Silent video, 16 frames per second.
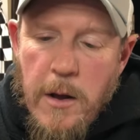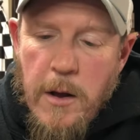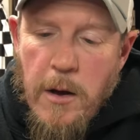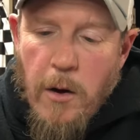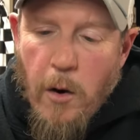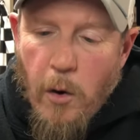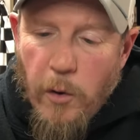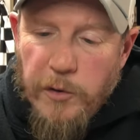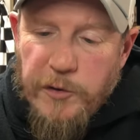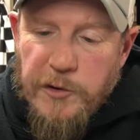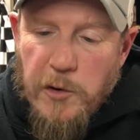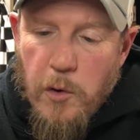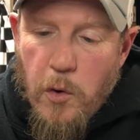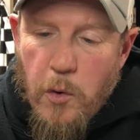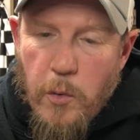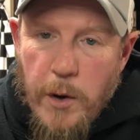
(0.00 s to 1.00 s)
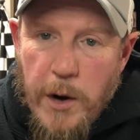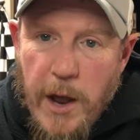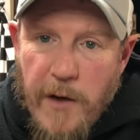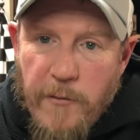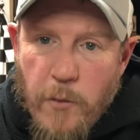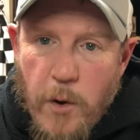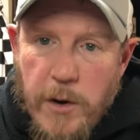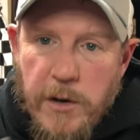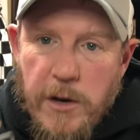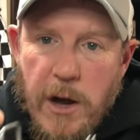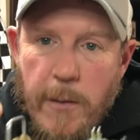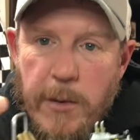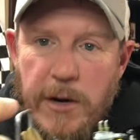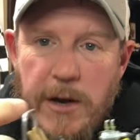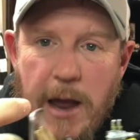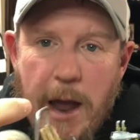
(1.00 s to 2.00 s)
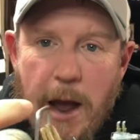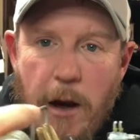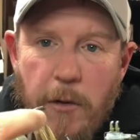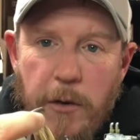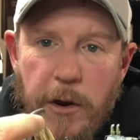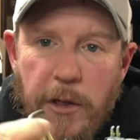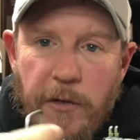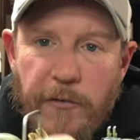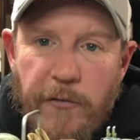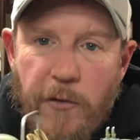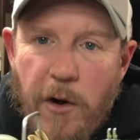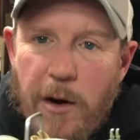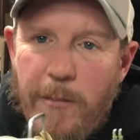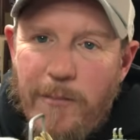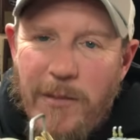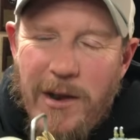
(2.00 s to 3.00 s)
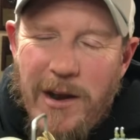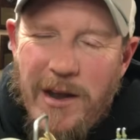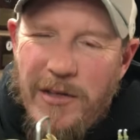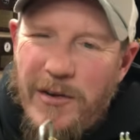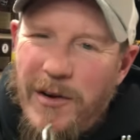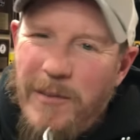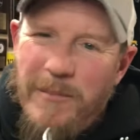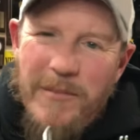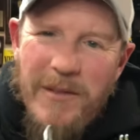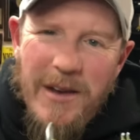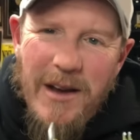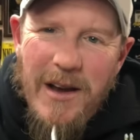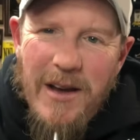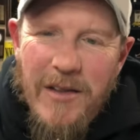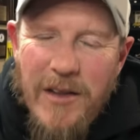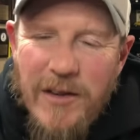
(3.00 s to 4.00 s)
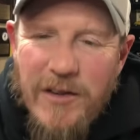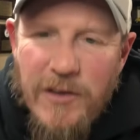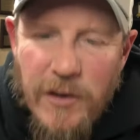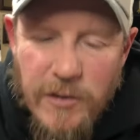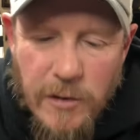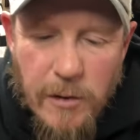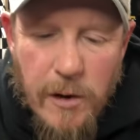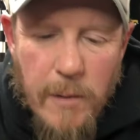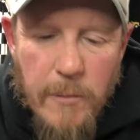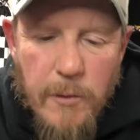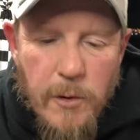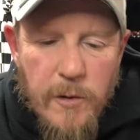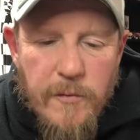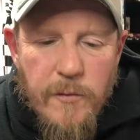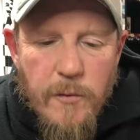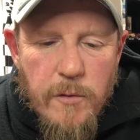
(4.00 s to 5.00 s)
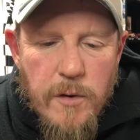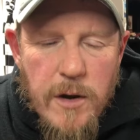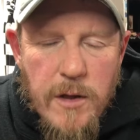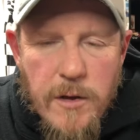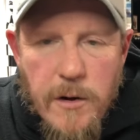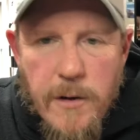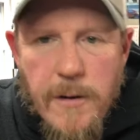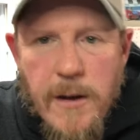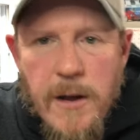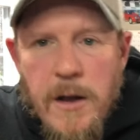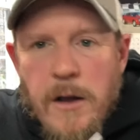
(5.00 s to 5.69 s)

old school would have one coming down in the front, and I thought, nah, that's not the look I'm looking for either.